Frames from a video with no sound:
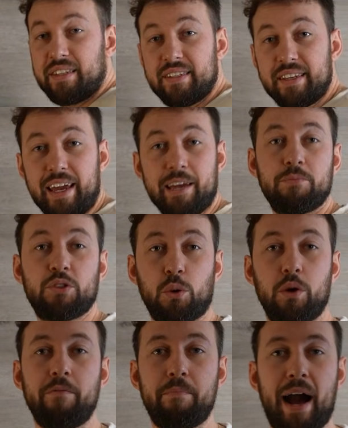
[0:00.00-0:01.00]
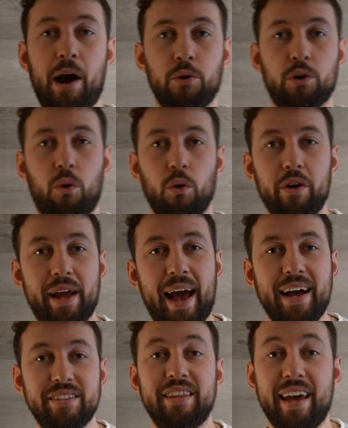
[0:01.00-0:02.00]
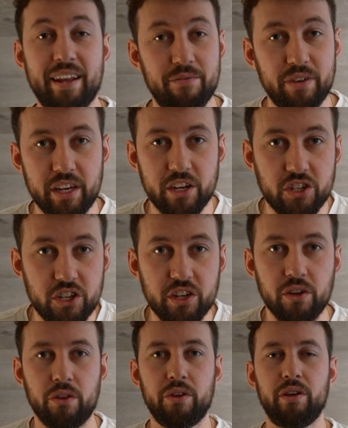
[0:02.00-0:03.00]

the same sort of power cord as the NVIDIA Shield.